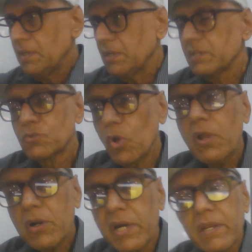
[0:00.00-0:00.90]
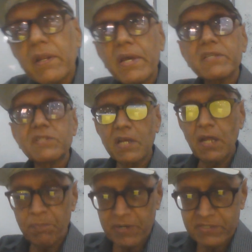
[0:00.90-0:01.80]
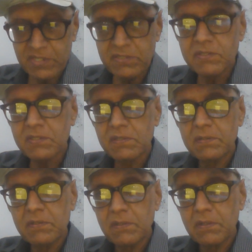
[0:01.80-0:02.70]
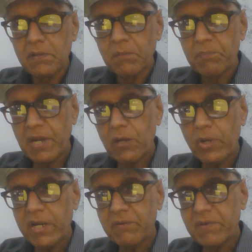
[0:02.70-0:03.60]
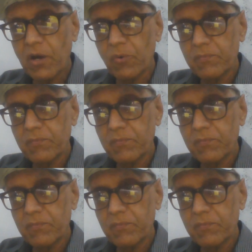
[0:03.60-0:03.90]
is no longer a single person's prerogative now.